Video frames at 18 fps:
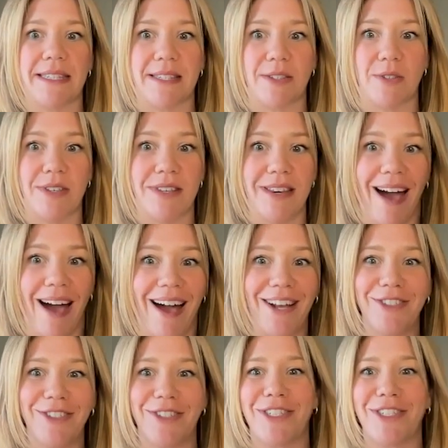It's
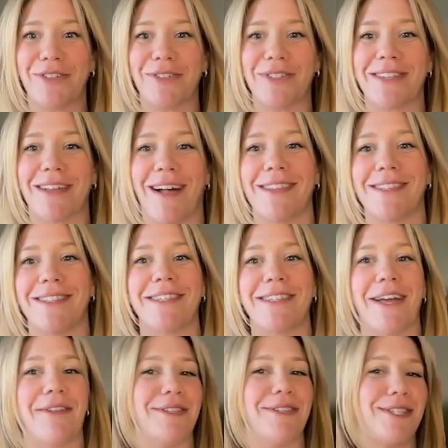not just here in
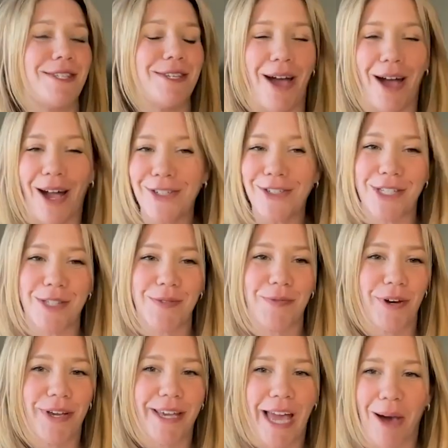Scottsdale. It's not
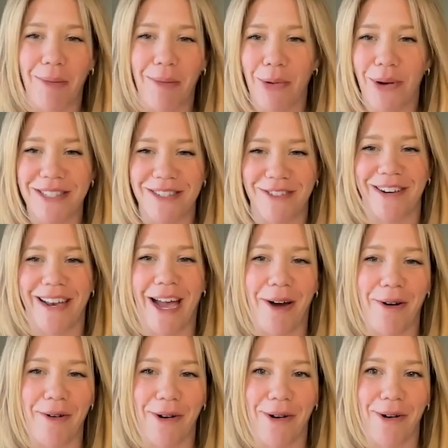just for cowboys or
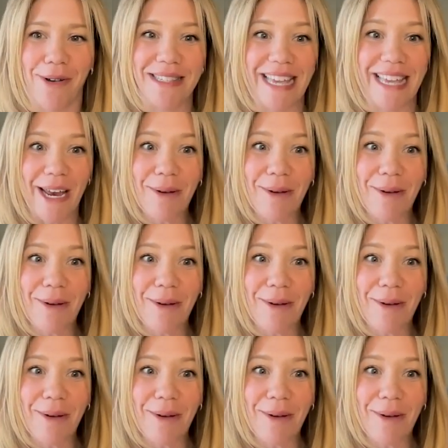cowgirls.